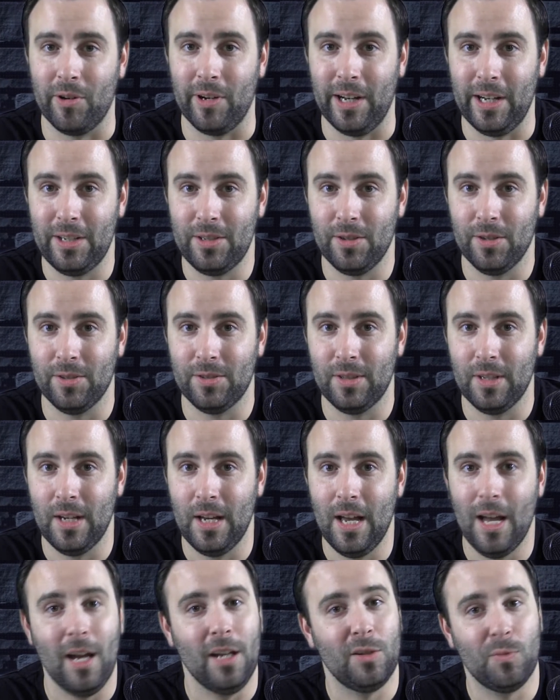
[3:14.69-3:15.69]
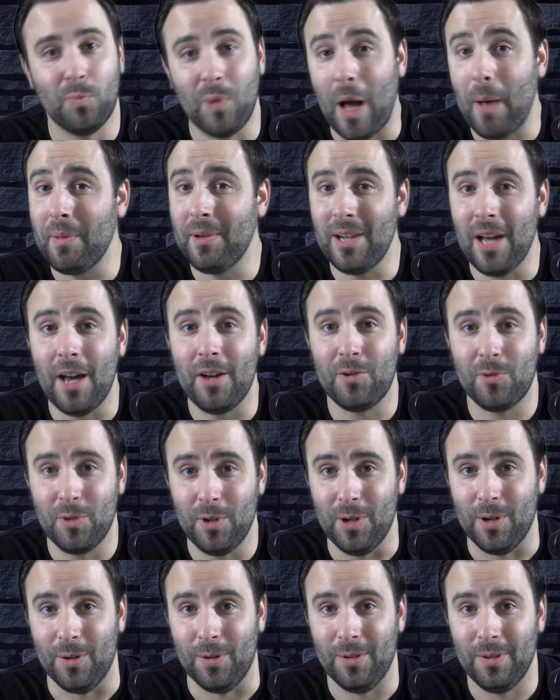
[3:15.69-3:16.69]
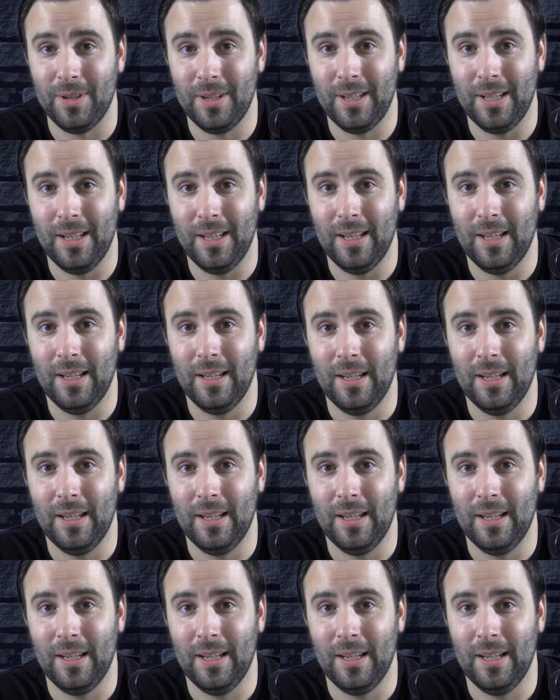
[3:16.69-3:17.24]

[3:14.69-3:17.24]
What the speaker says: real credentials, it's probably not true.